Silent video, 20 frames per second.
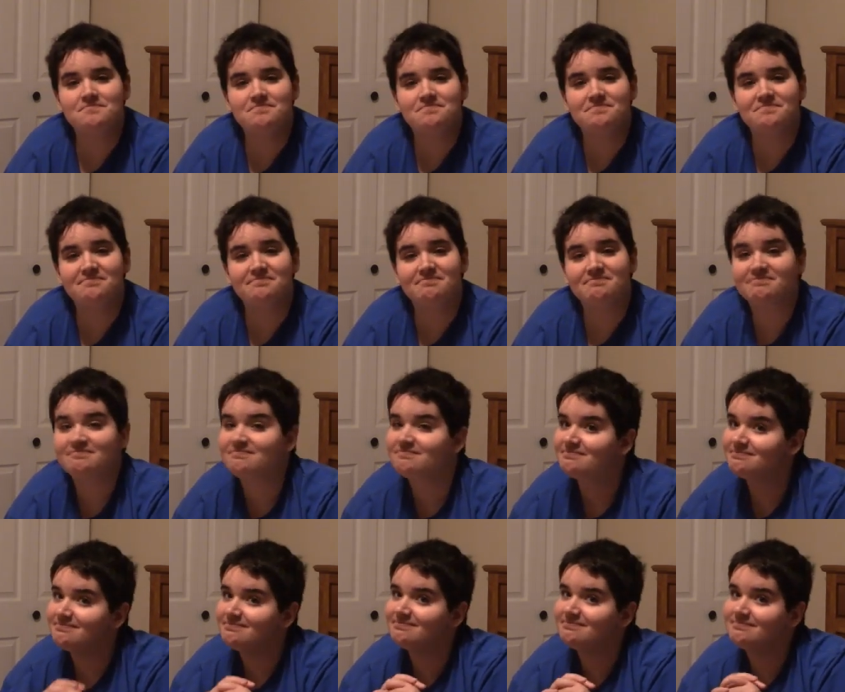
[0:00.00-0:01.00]

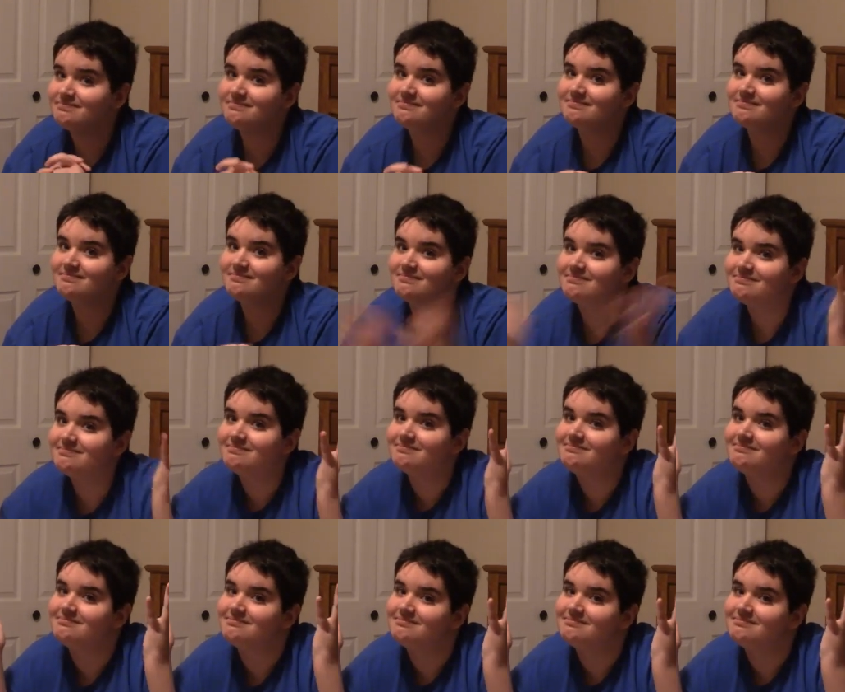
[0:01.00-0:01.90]
(no one is talking)